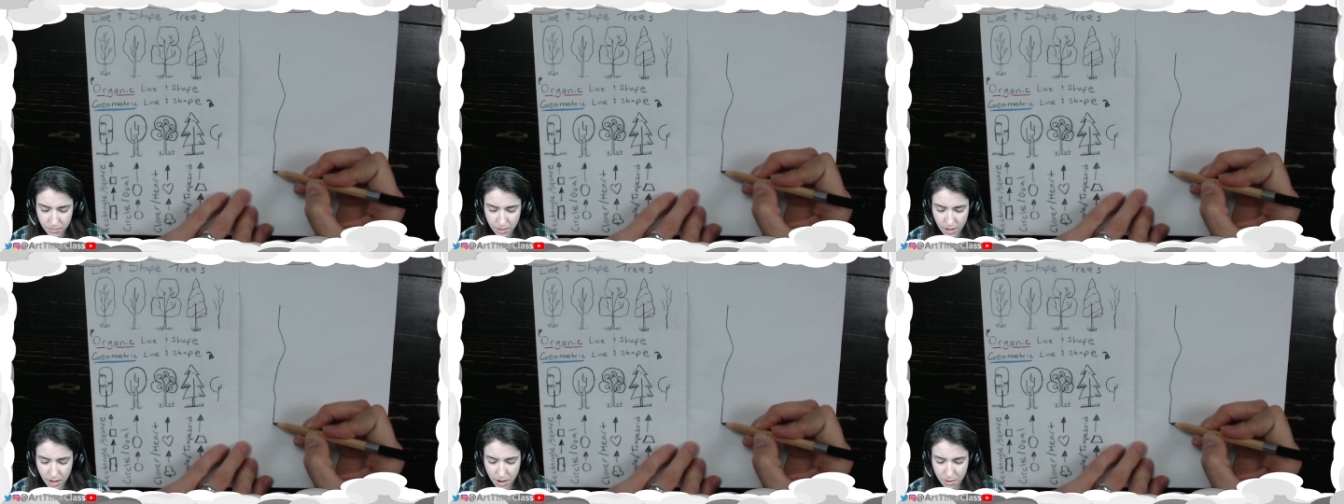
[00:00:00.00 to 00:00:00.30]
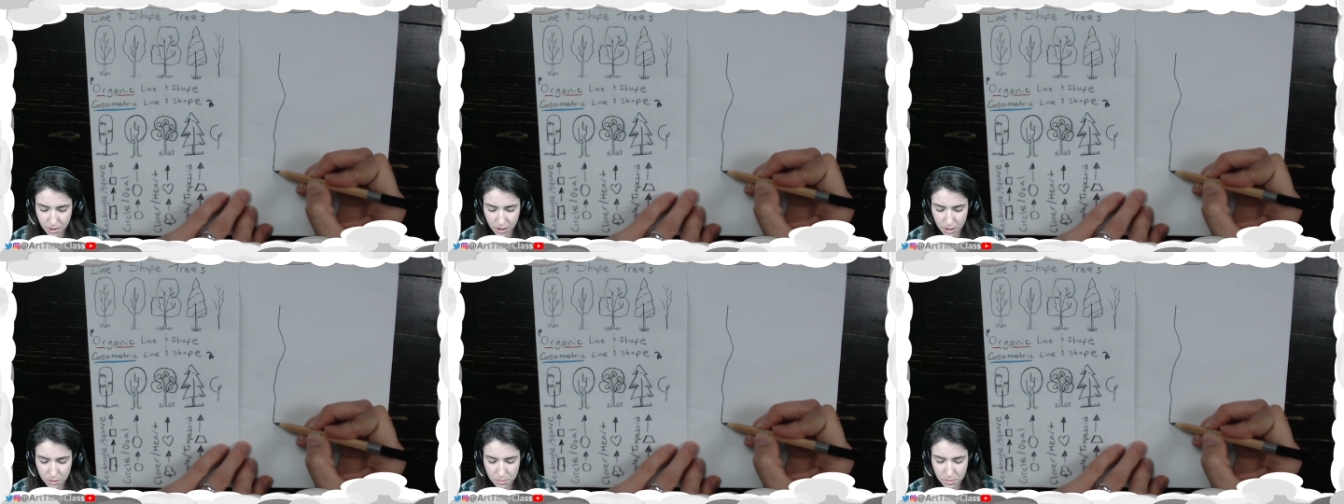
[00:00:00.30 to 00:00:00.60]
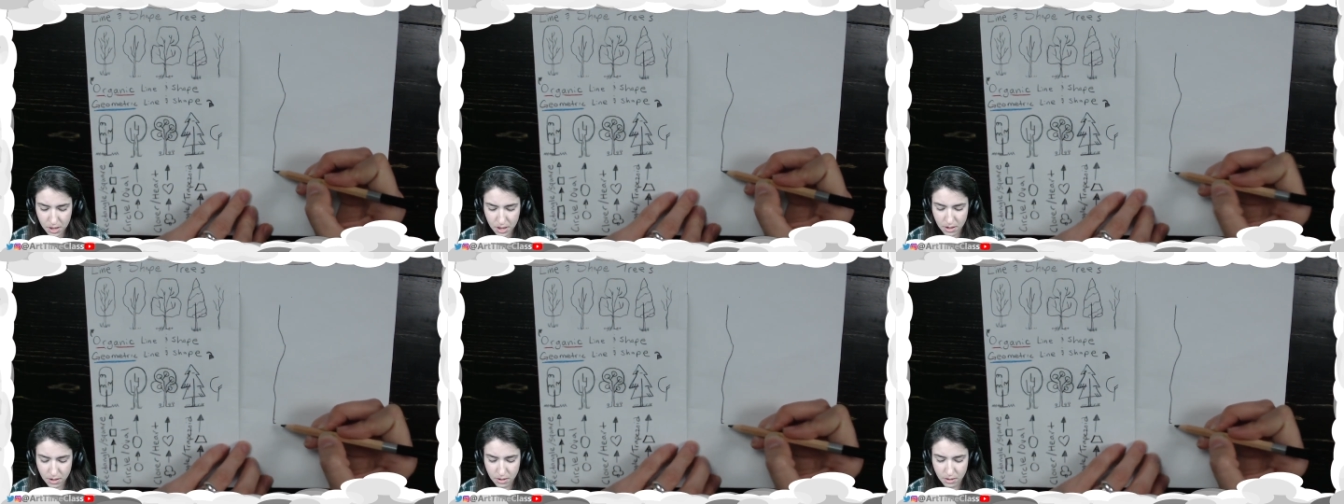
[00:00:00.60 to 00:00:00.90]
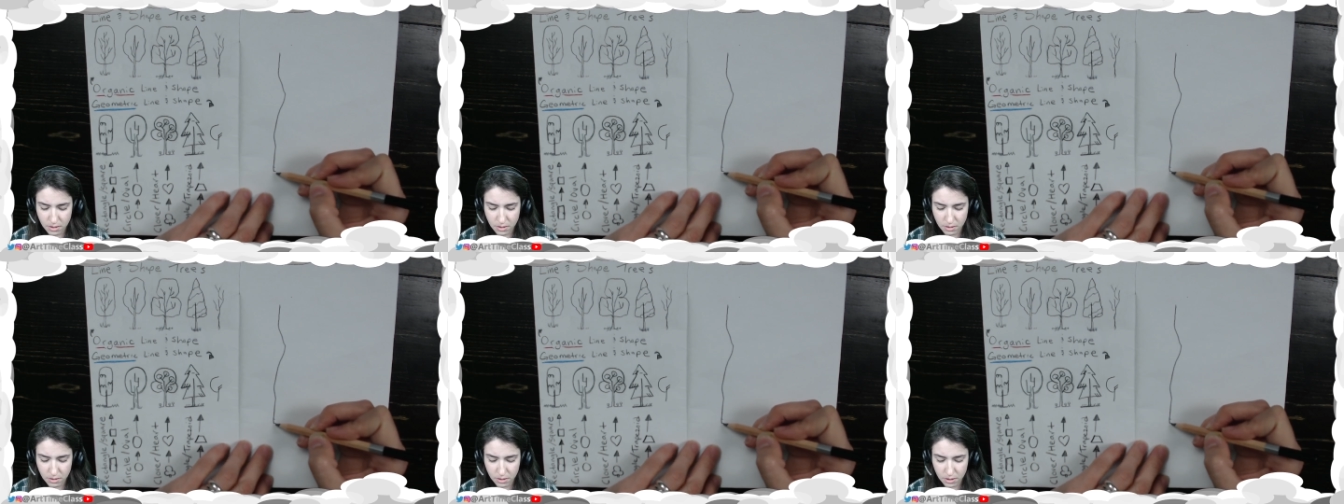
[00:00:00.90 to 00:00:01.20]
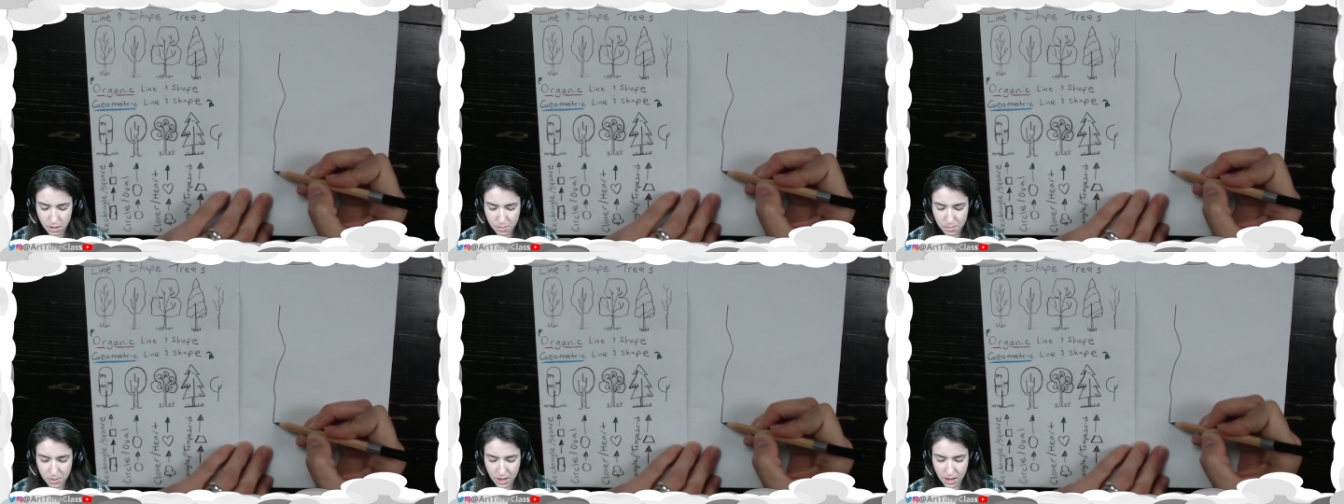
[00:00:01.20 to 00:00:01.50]
I recommend
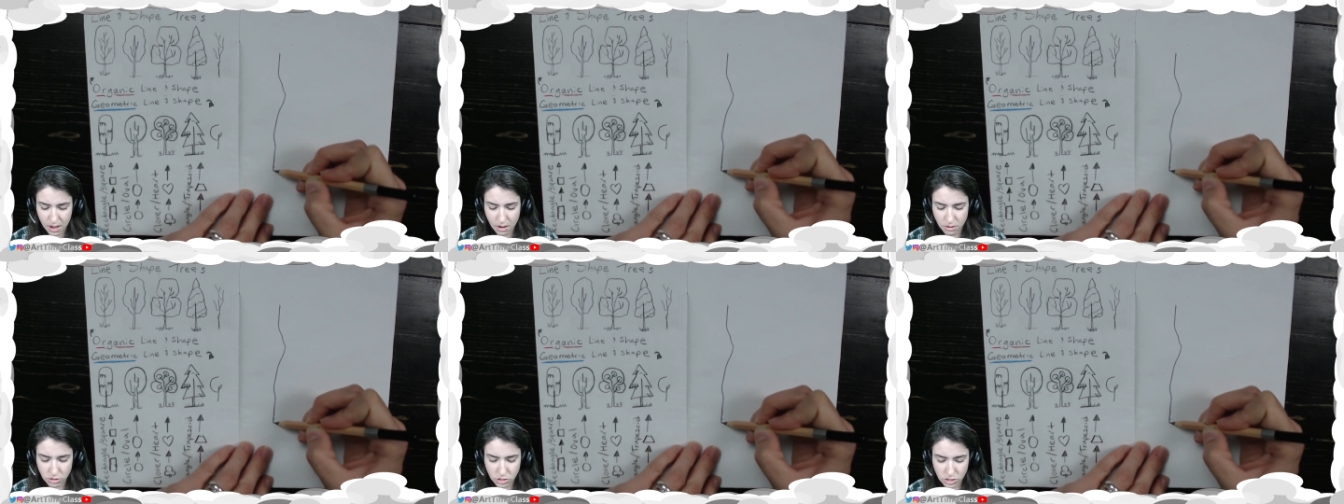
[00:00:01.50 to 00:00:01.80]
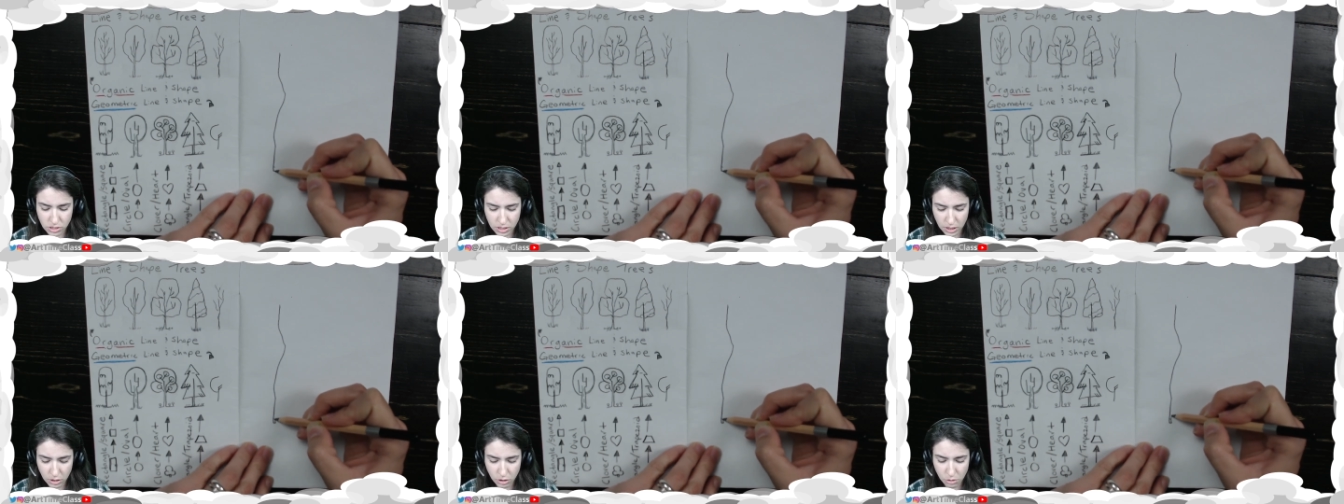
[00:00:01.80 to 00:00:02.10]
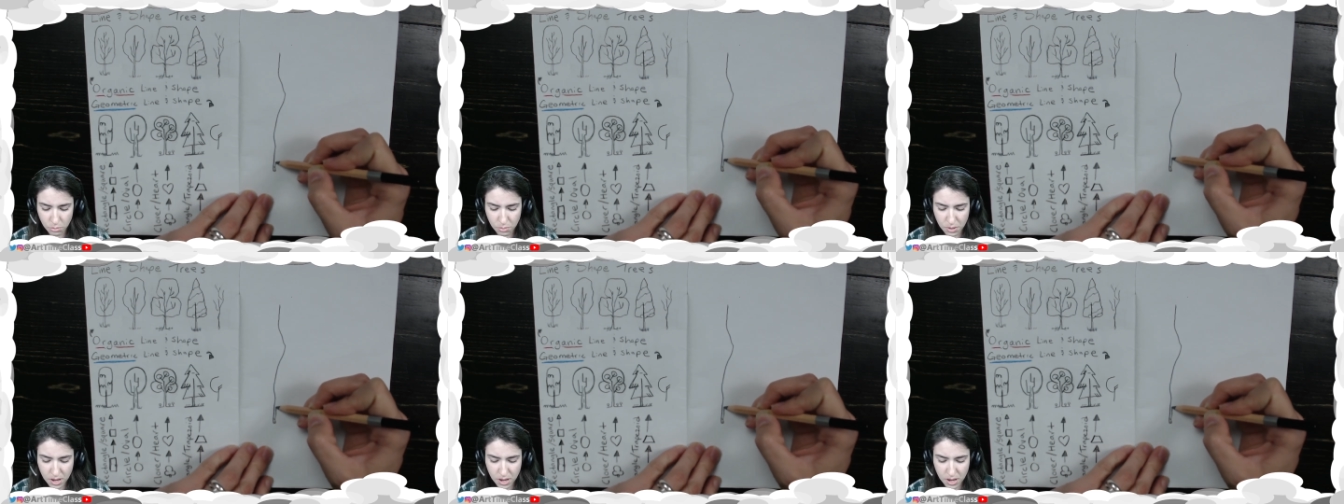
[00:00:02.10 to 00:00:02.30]
coming out just a little bit